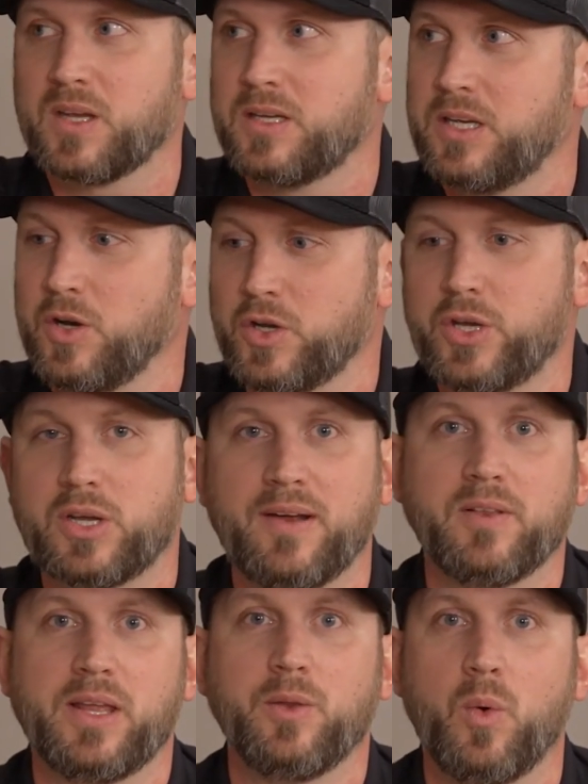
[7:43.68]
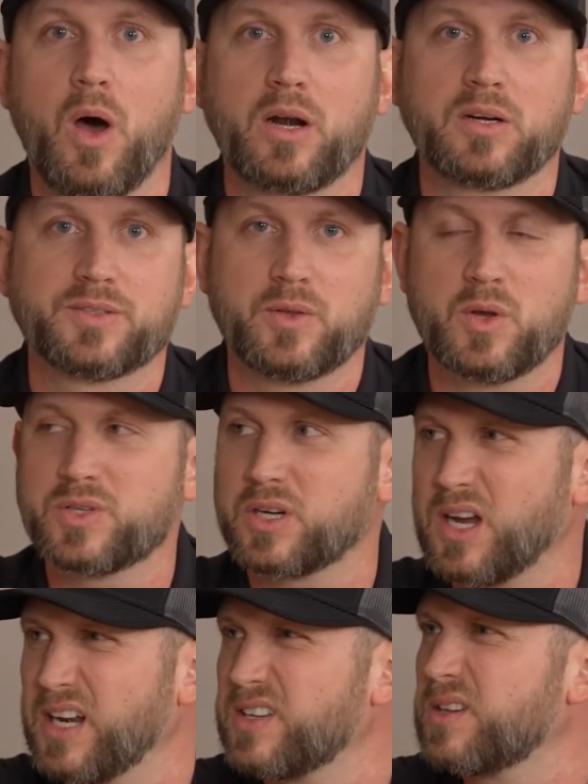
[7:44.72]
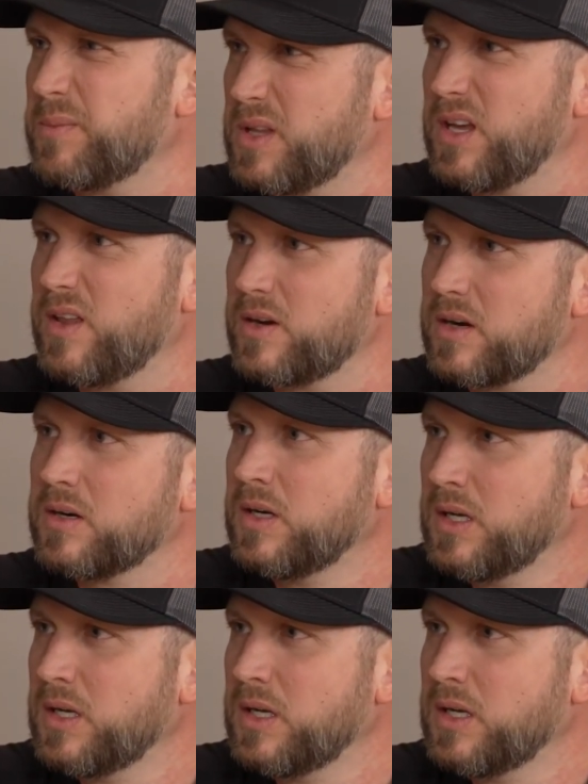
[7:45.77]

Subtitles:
you can have lead in the water. So those are kind of some of the other